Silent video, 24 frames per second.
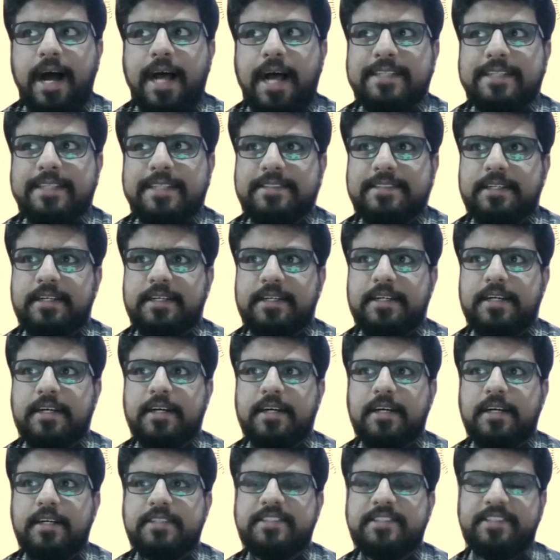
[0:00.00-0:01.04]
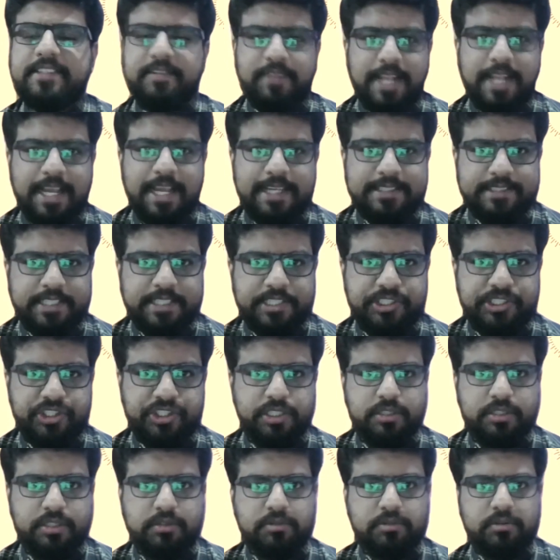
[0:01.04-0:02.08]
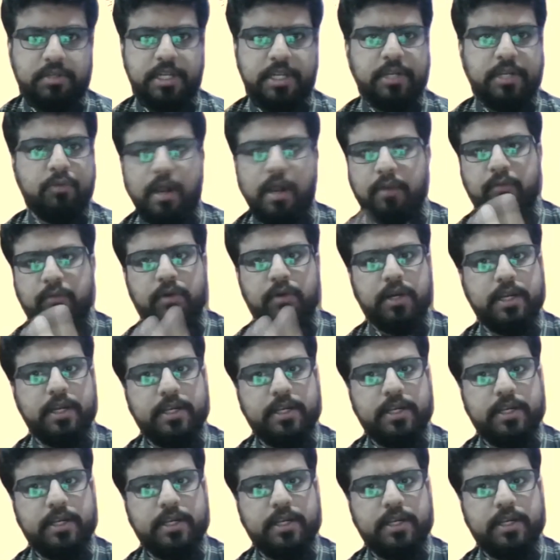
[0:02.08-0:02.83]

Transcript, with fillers: as a civilization in one word.